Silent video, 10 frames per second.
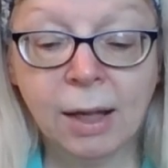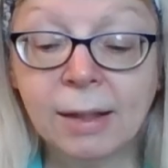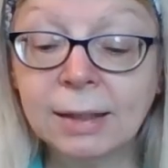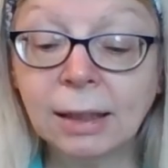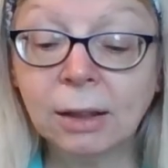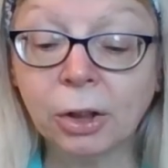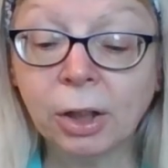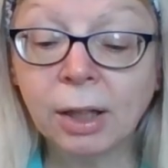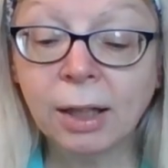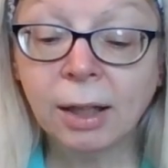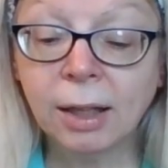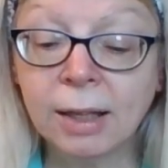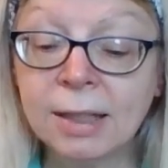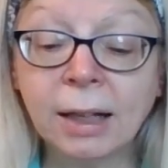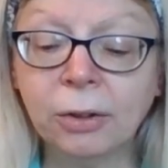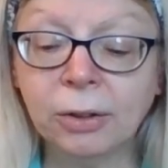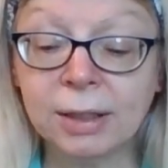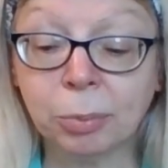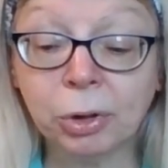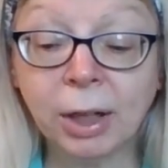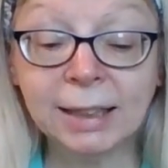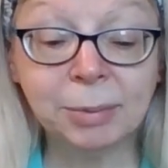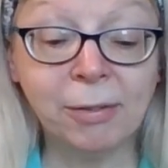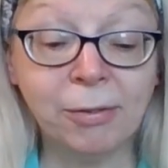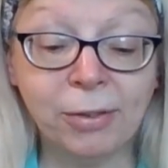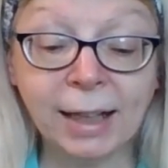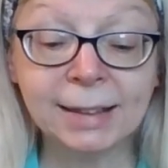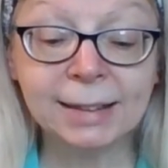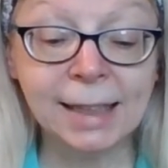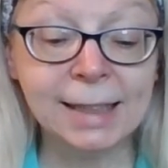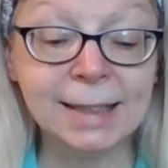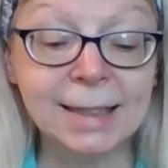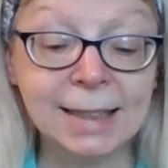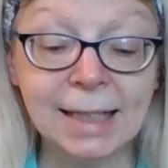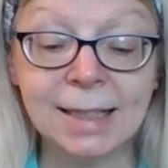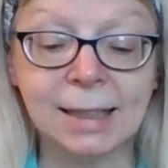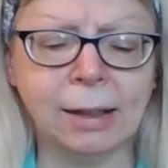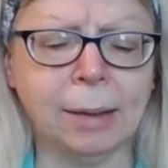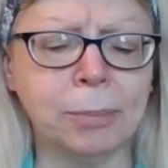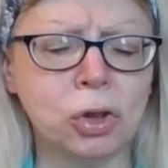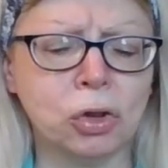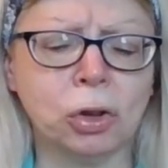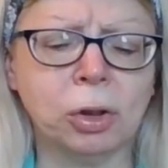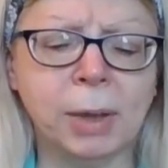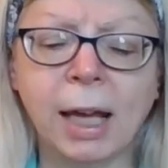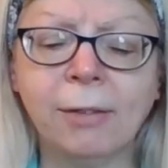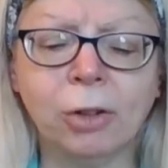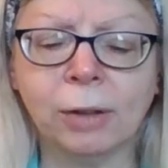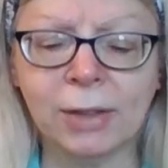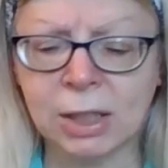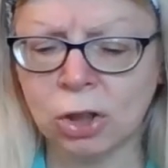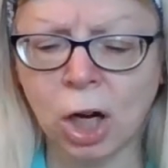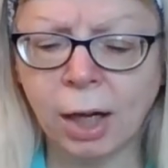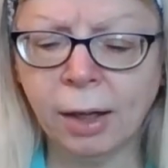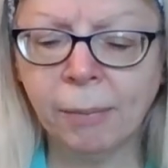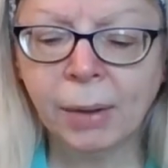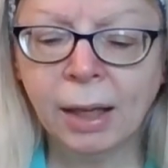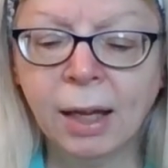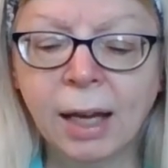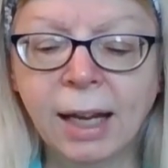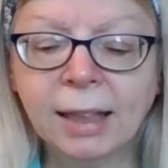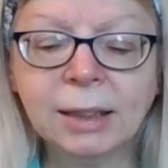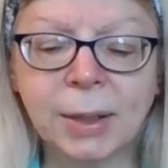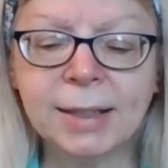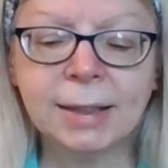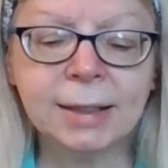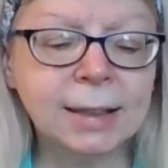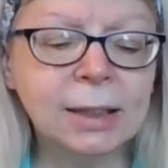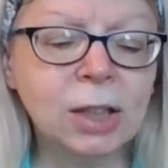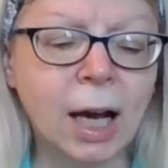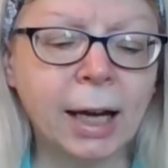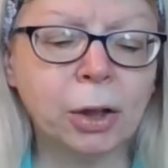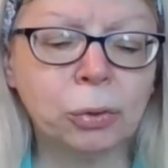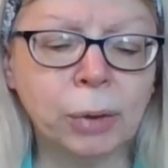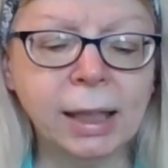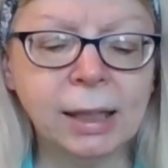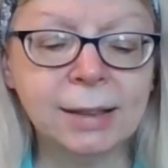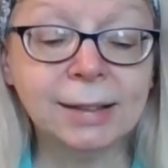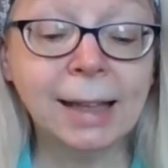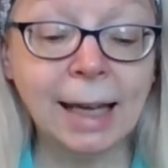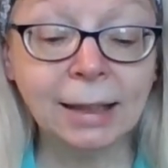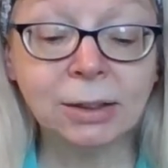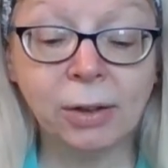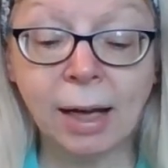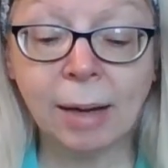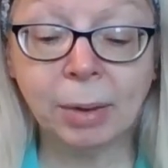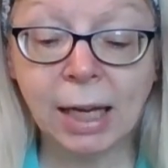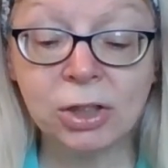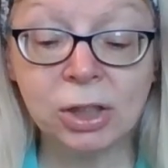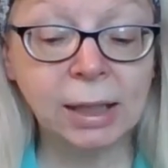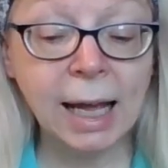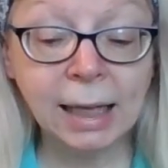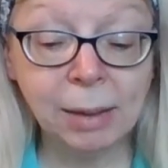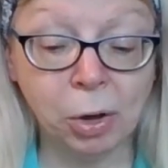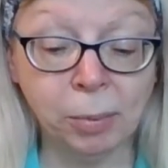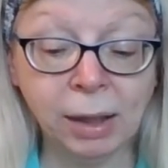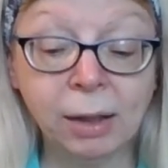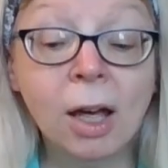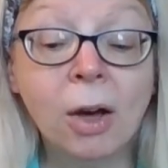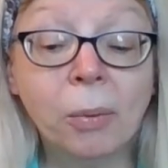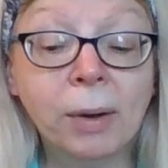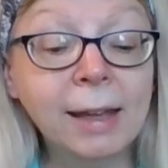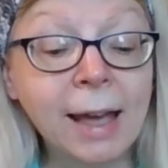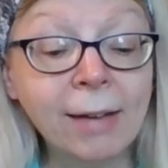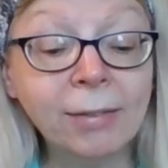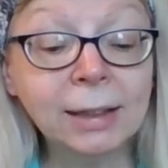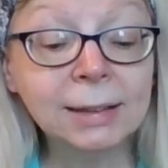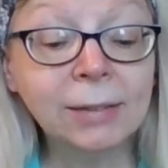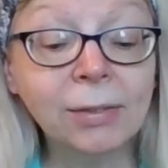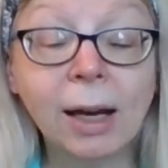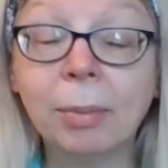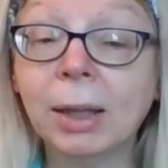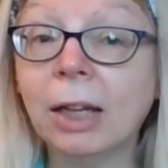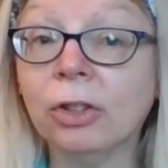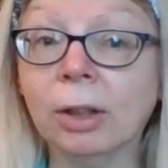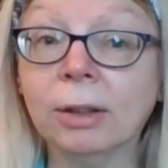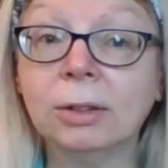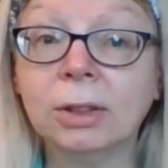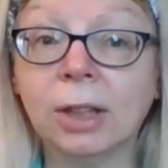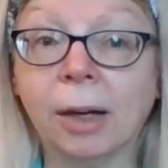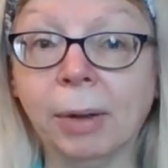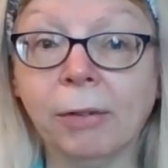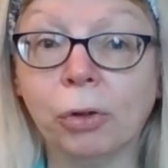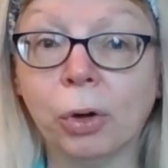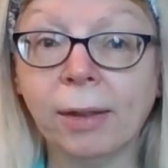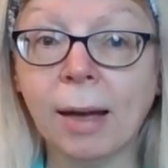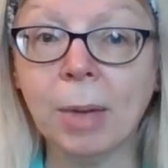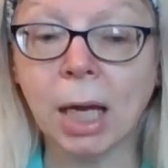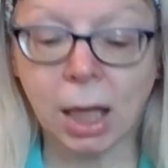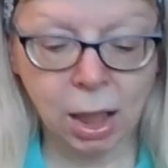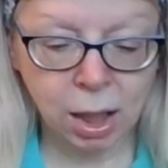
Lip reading: The diddler is not only surprised but vexed and incensed at the absurd behavior of his dog and expresses his entire readiness to cancel the obligation at any moment when the evidence of the obligation shall be forthcoming.